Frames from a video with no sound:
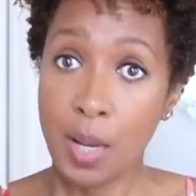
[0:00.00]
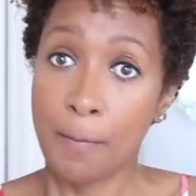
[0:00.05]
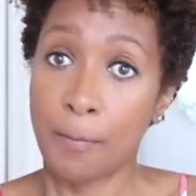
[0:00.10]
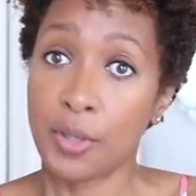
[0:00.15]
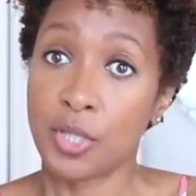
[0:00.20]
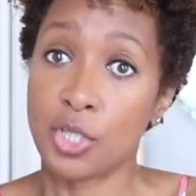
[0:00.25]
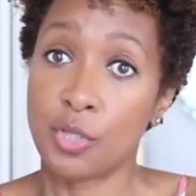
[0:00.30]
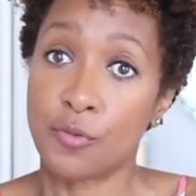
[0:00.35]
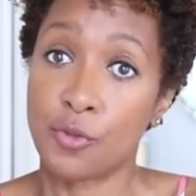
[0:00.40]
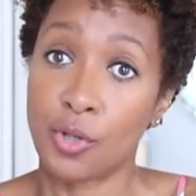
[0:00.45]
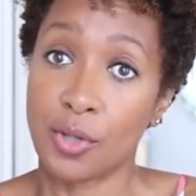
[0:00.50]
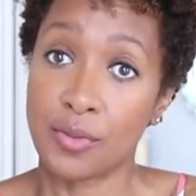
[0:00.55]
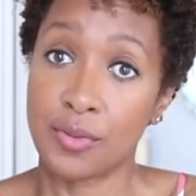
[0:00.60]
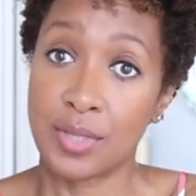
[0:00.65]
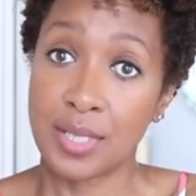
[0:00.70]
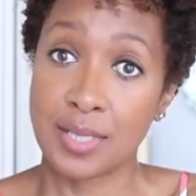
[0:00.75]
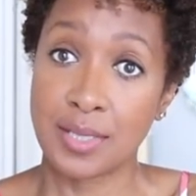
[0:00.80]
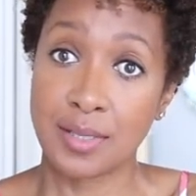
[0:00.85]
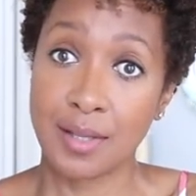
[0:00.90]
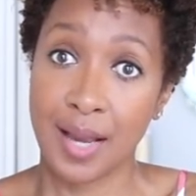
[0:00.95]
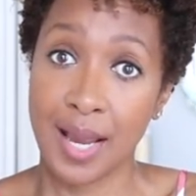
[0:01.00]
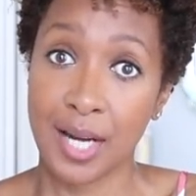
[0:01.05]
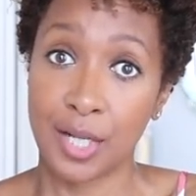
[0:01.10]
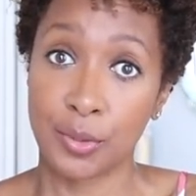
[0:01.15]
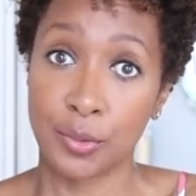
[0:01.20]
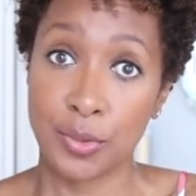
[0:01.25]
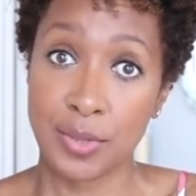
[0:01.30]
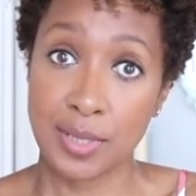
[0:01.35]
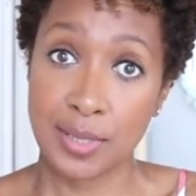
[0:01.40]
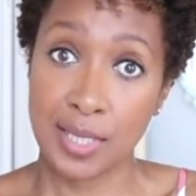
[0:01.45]
But you've got this
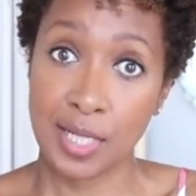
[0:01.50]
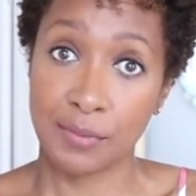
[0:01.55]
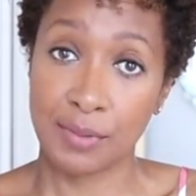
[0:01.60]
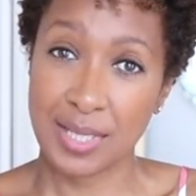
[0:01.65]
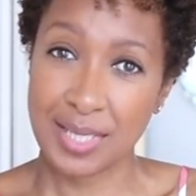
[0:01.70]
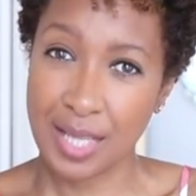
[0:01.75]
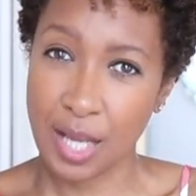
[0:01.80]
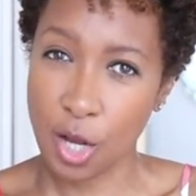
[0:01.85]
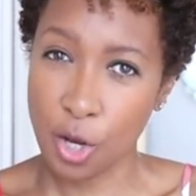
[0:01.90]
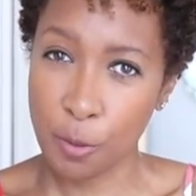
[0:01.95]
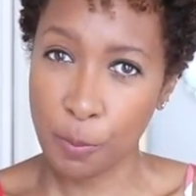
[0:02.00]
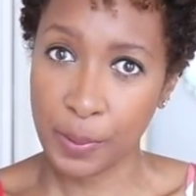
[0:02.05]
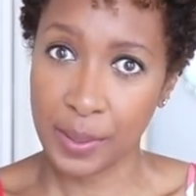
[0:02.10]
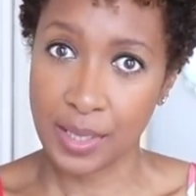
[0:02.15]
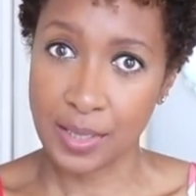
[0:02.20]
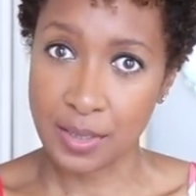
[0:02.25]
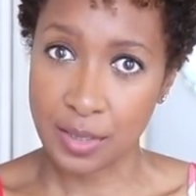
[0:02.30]
diagonal sleeve that's helping